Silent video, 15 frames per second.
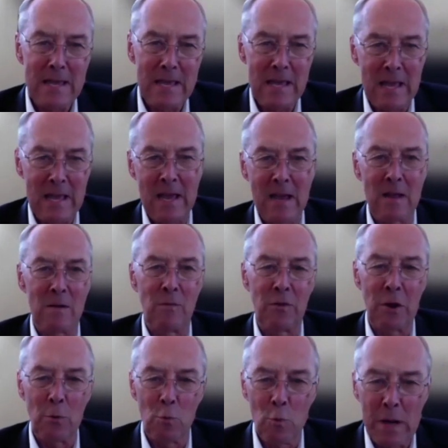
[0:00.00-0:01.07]
in.
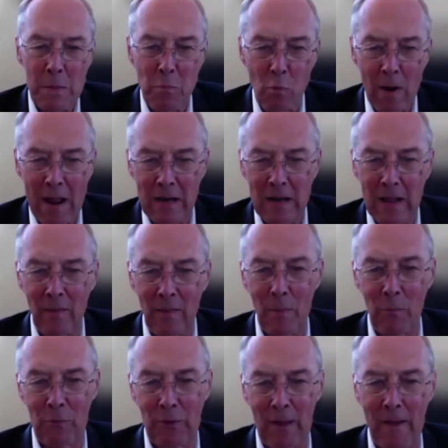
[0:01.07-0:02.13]
They're rebranding
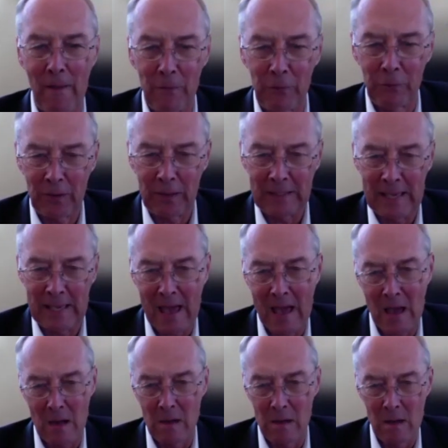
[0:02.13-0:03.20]
themselves
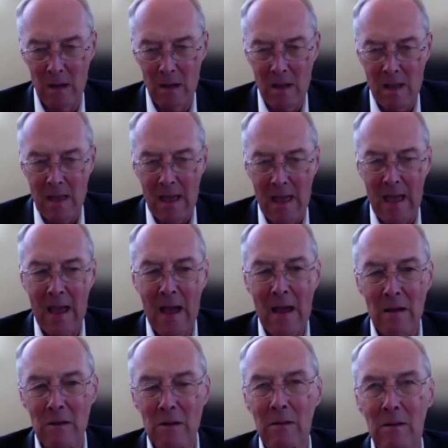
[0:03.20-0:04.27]
again.
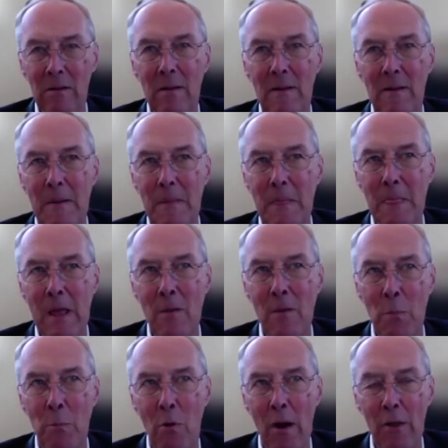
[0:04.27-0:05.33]
And in
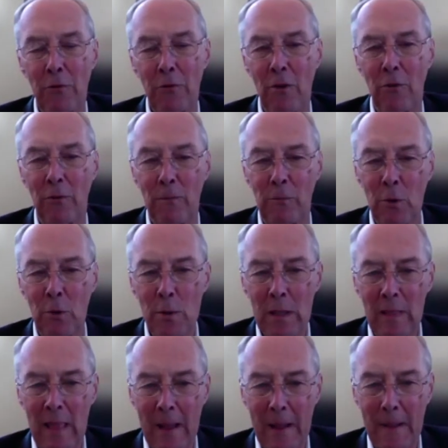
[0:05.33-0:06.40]
the process of
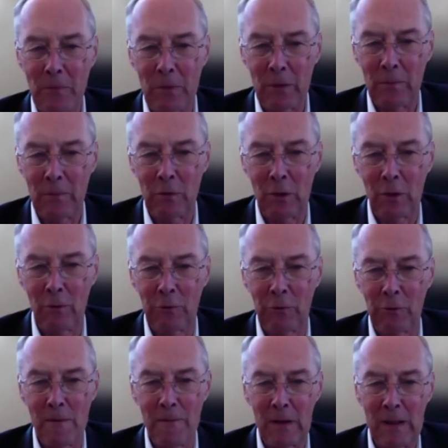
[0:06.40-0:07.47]
doing that, the
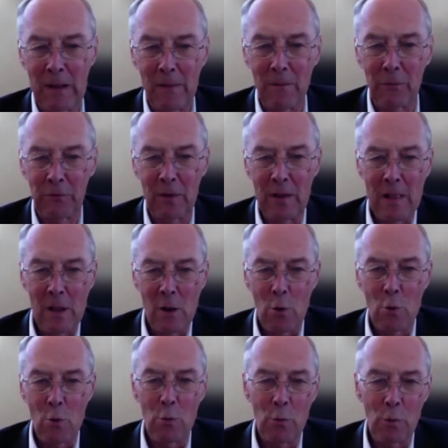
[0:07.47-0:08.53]
Conservatives,
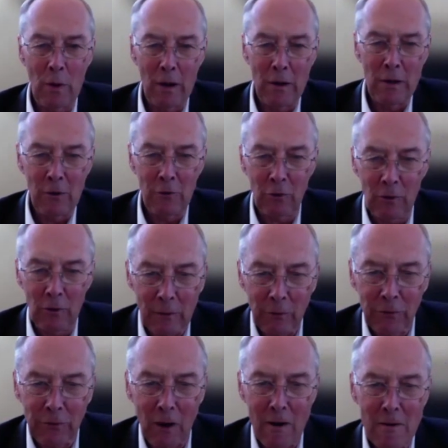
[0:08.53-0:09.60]
who initially
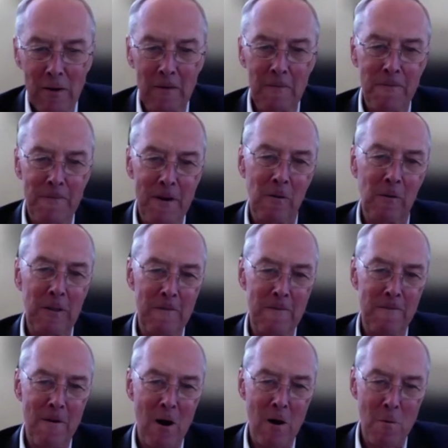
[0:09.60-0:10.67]
started fairly
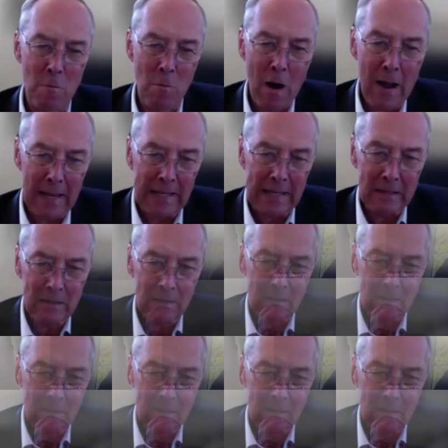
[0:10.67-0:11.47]
far right